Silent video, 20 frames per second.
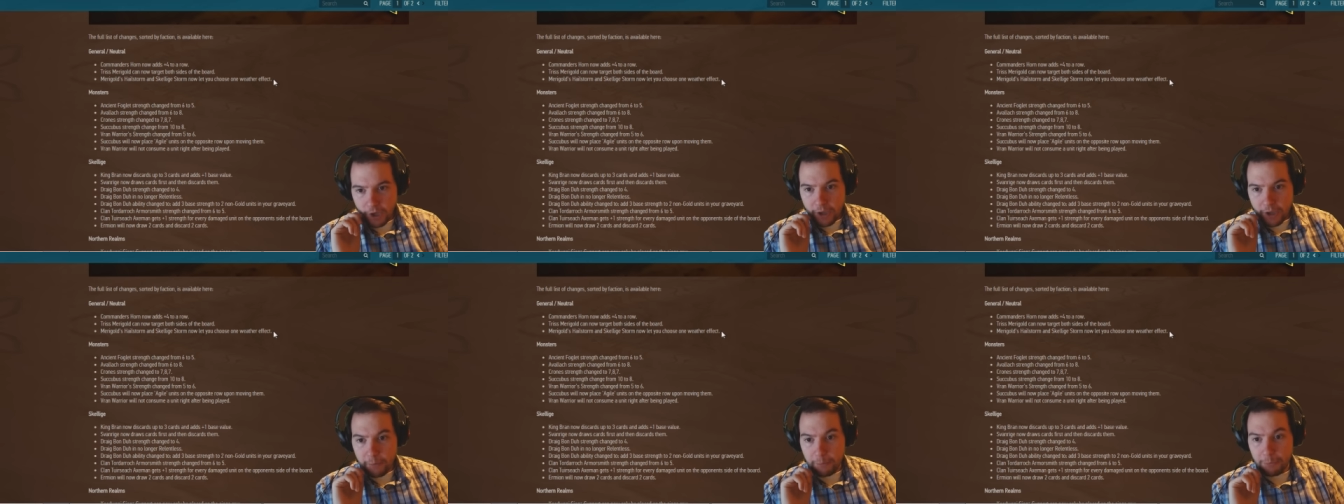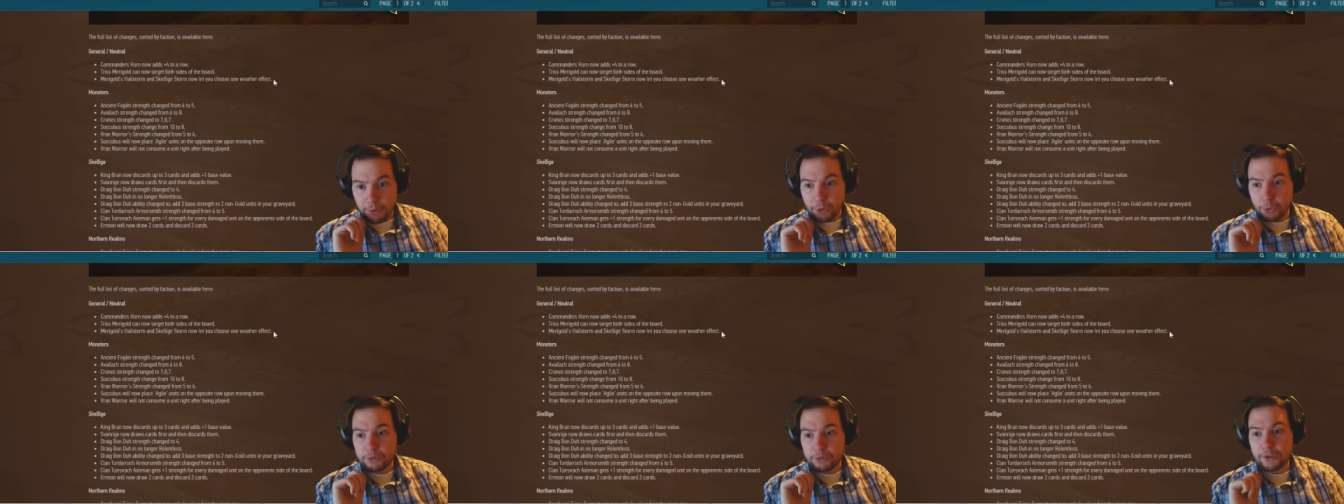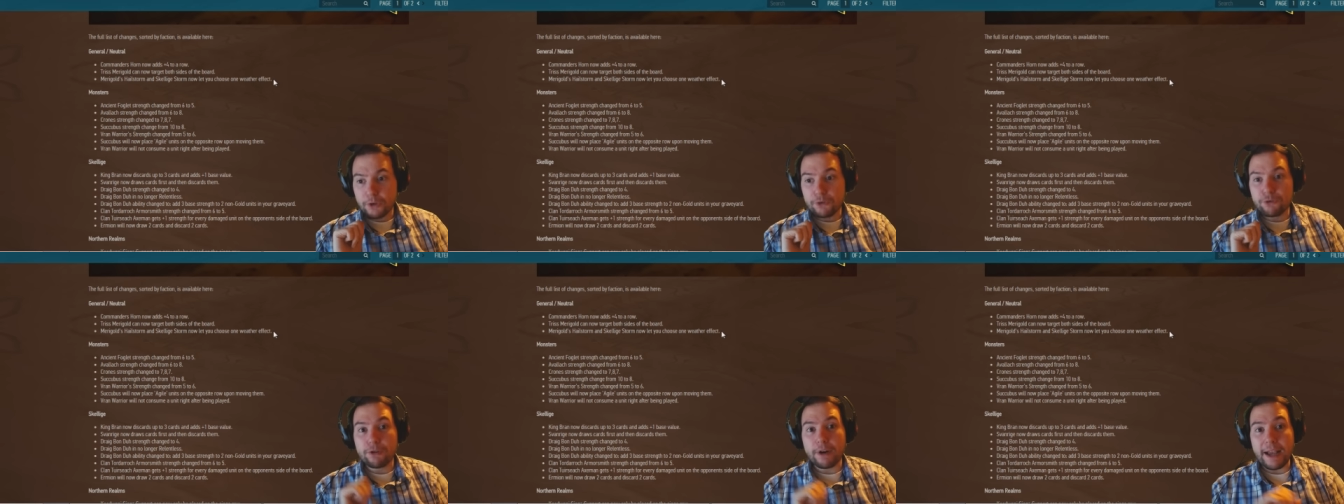But also
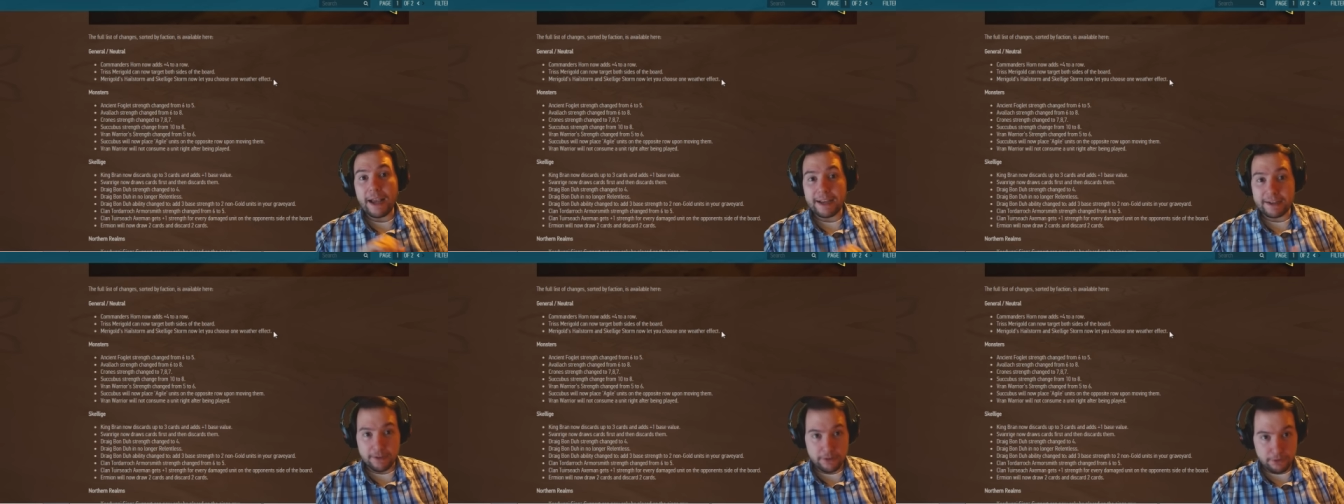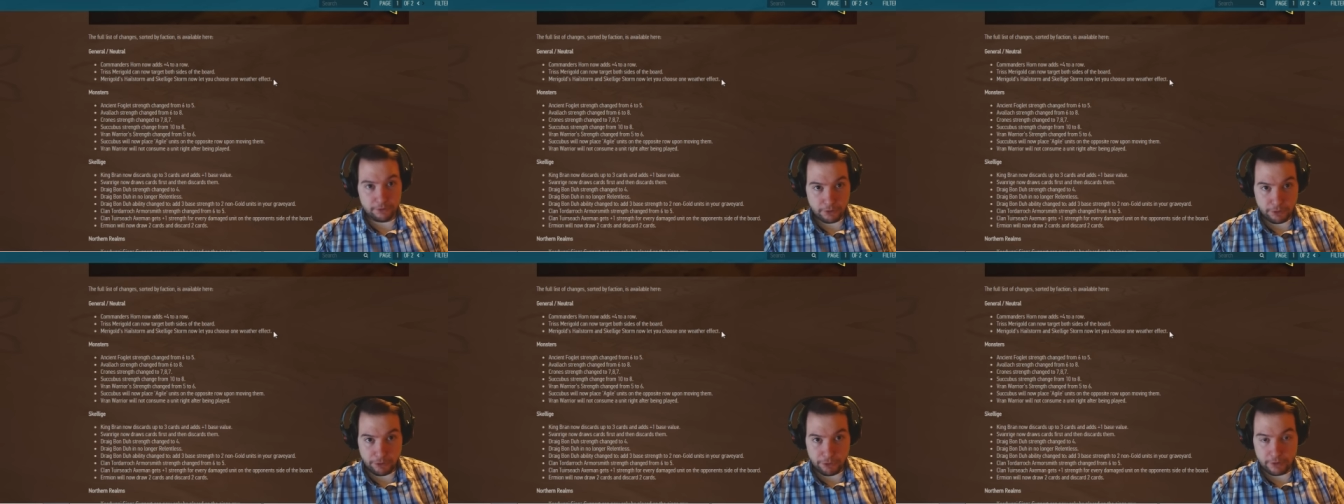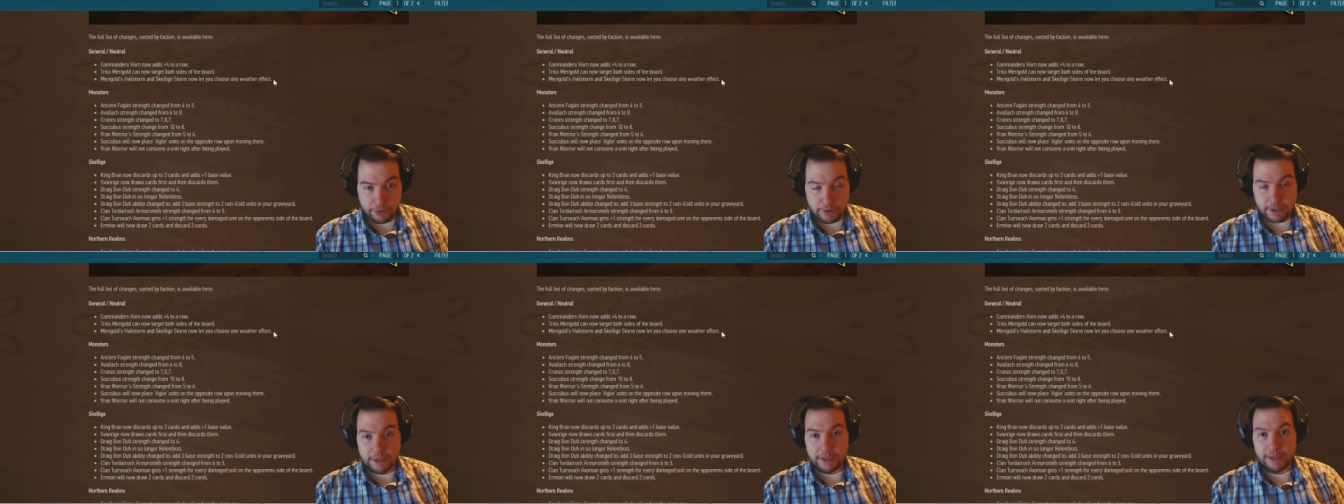
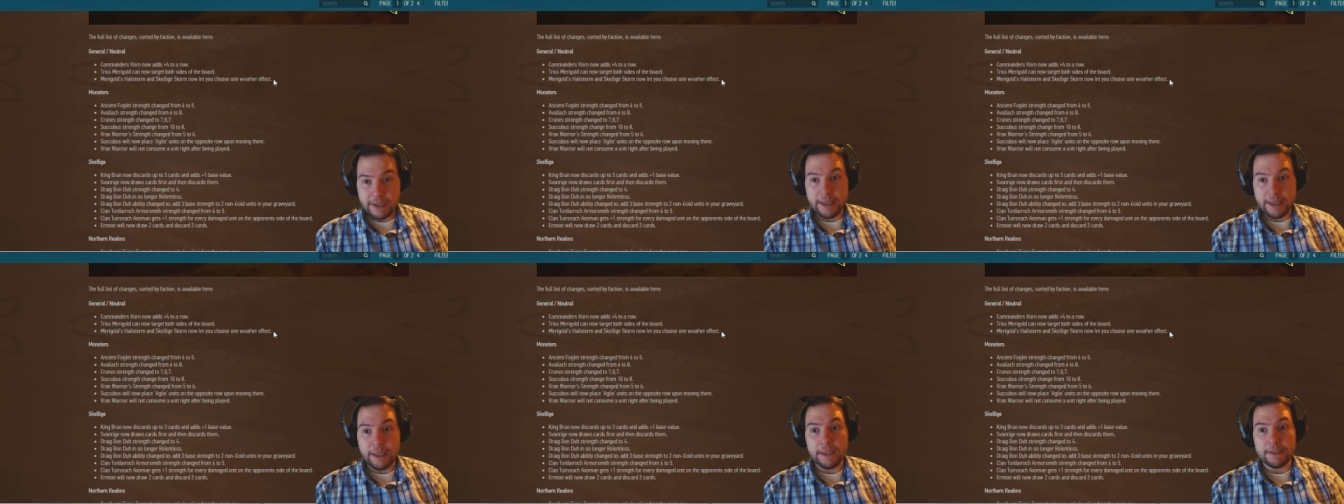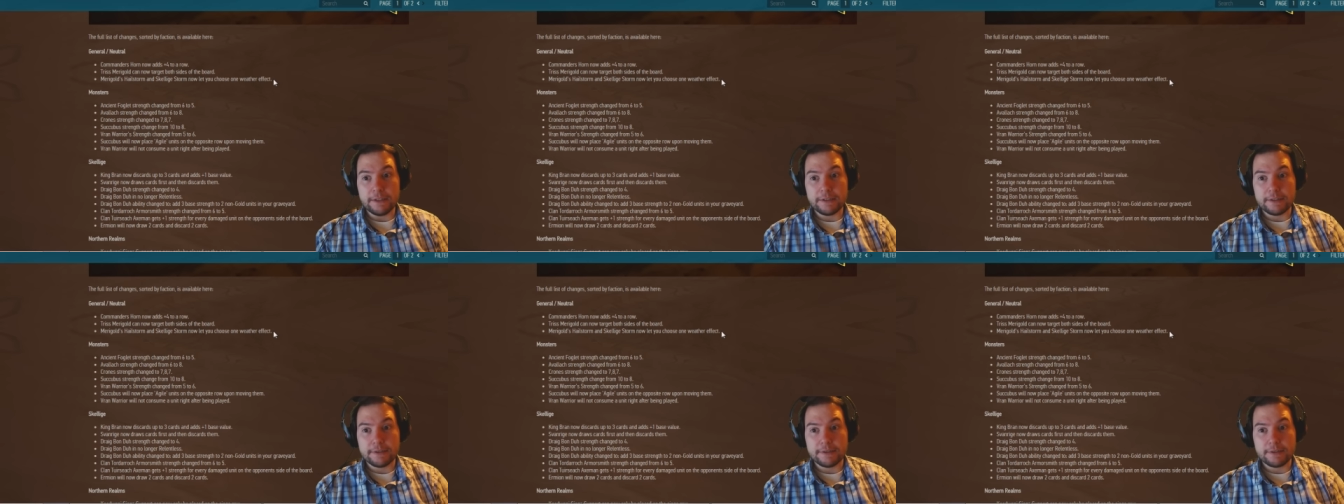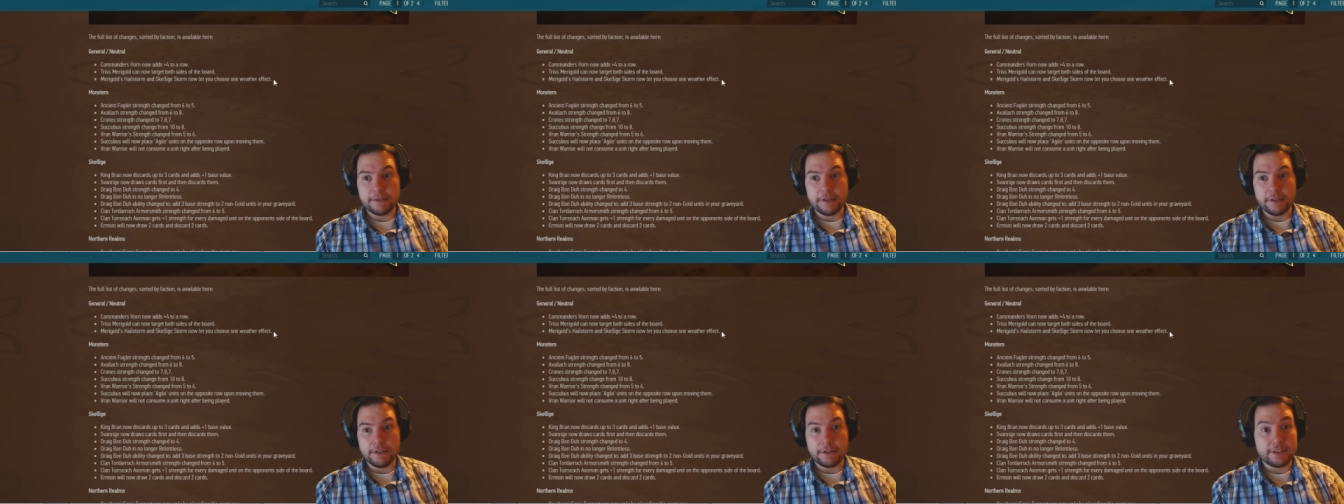Ragnarok is
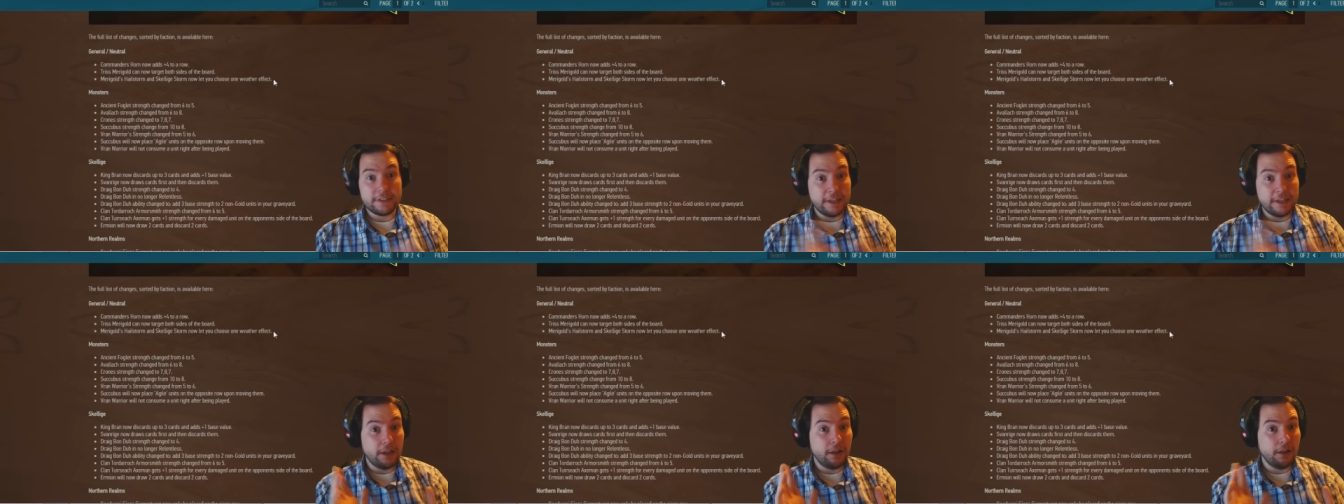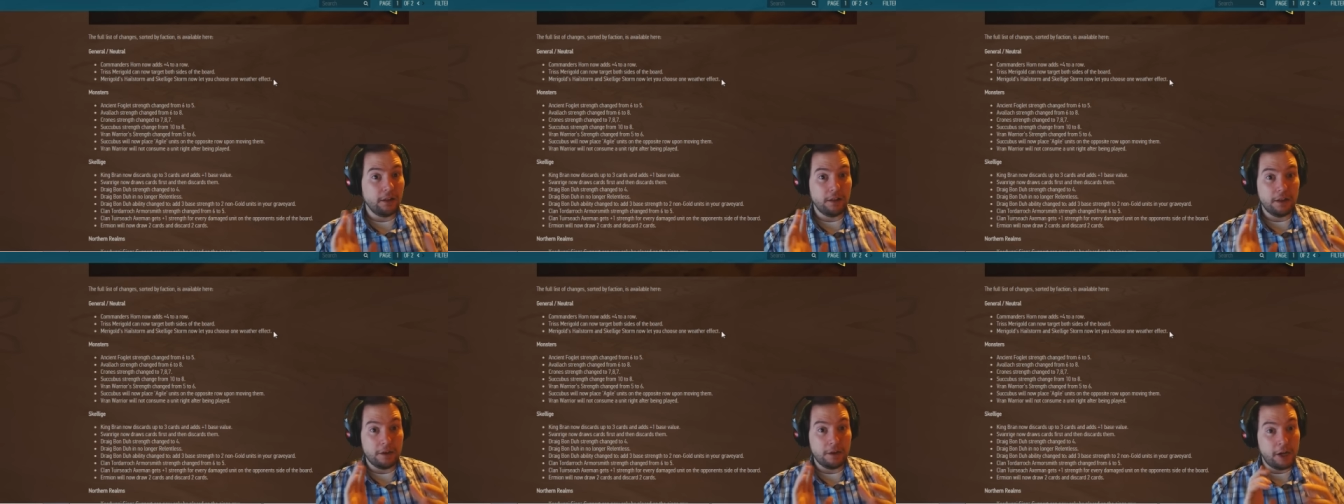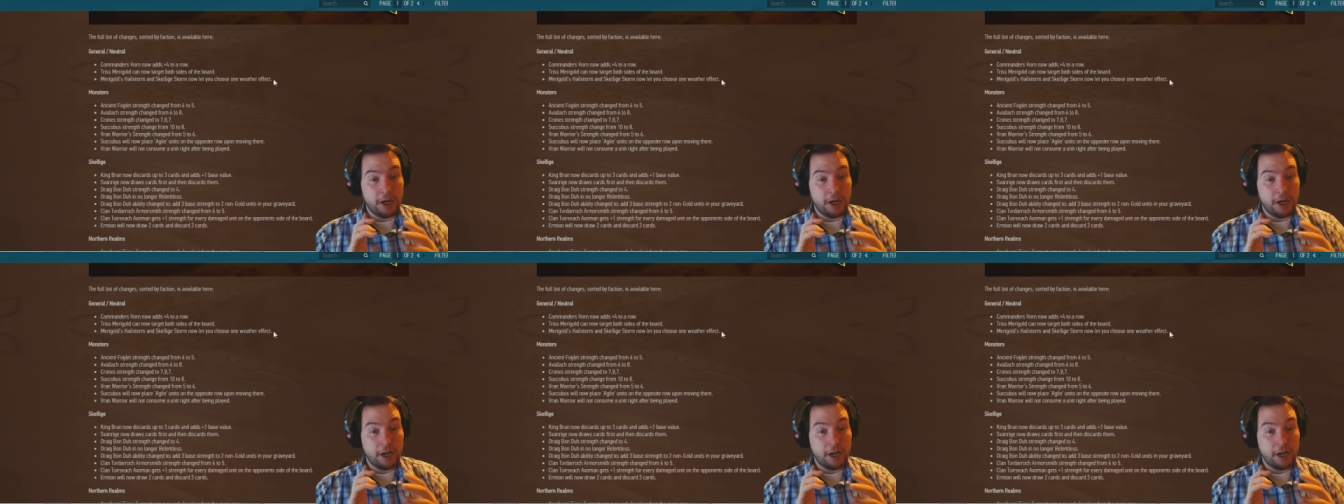still,